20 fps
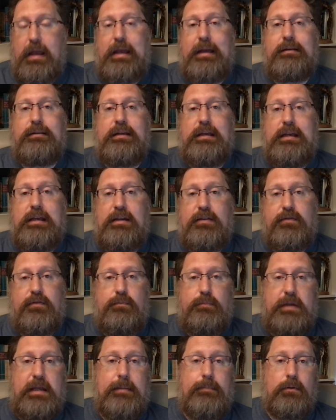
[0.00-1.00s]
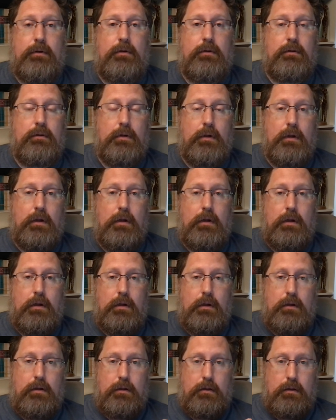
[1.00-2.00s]
And if people
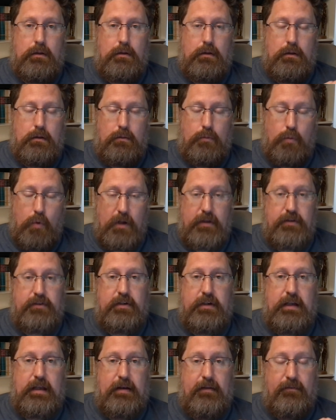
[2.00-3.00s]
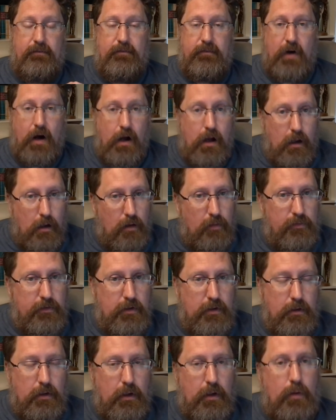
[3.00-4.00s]
want to get involved,
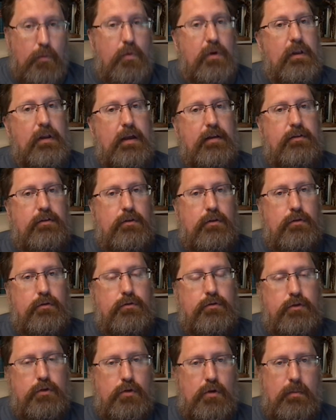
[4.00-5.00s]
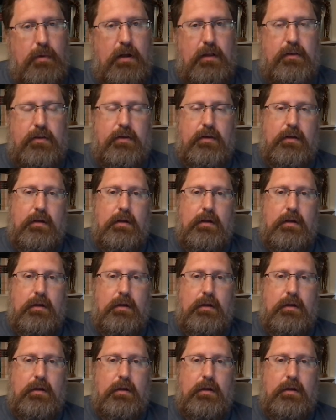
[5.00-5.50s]
we'd like to do two a month.